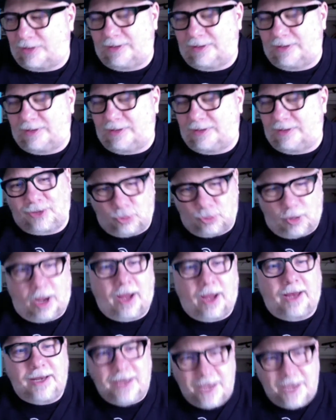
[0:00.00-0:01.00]
I
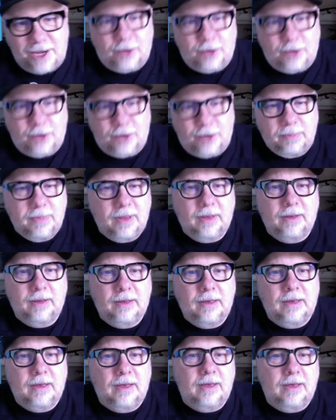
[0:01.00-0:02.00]
try to hear them.
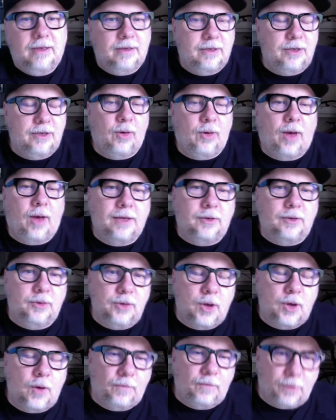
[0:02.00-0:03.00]
You know, I
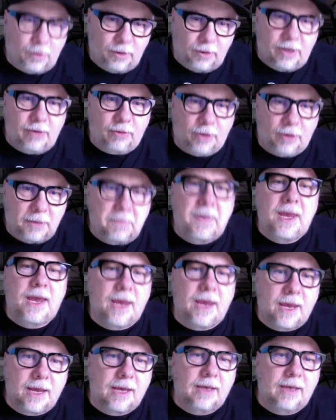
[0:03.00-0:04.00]
don't know if they're hearing
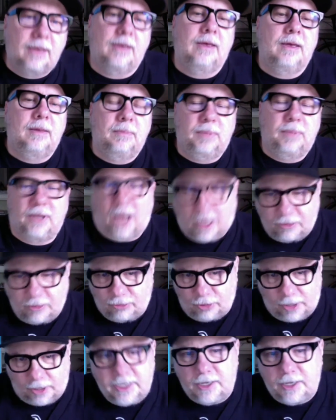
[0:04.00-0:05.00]
me, but I
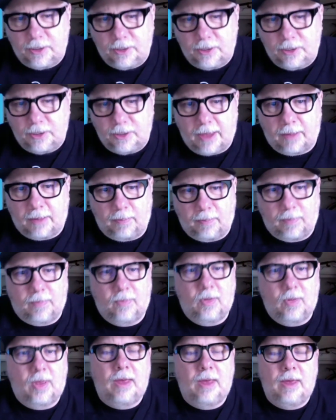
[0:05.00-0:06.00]
try to hear them,
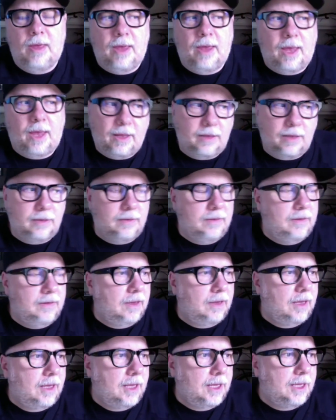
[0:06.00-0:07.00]
and
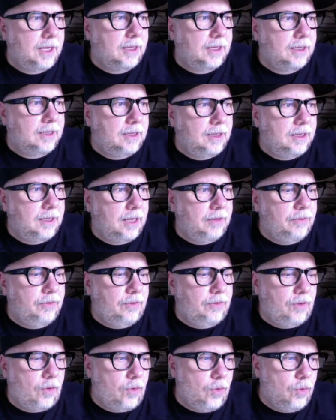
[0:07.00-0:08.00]
uh, and
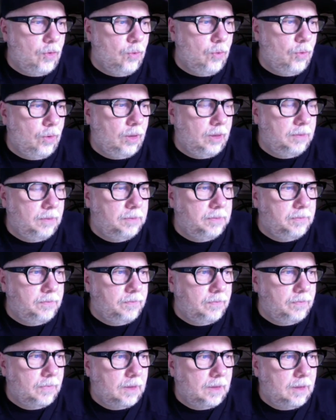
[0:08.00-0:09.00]
so,
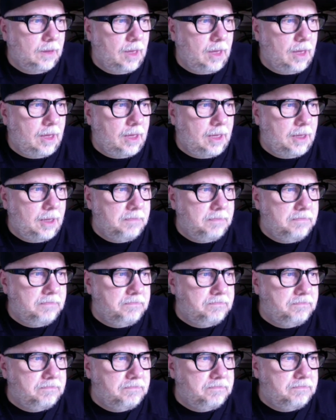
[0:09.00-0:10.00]

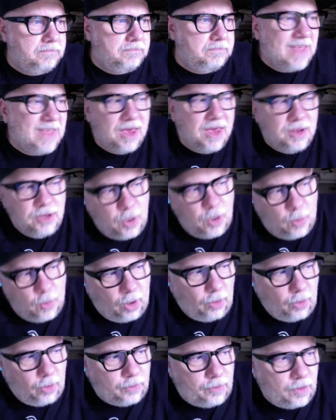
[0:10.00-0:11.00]
um, you know,
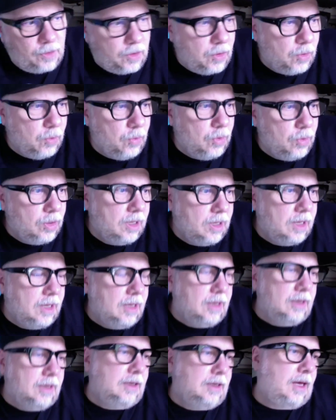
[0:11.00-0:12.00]
also
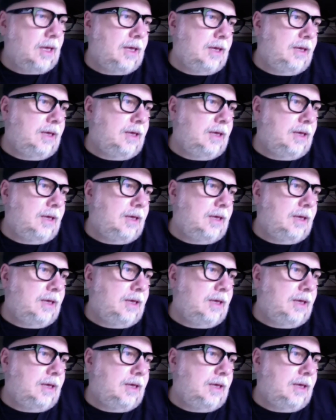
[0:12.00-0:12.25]
uh,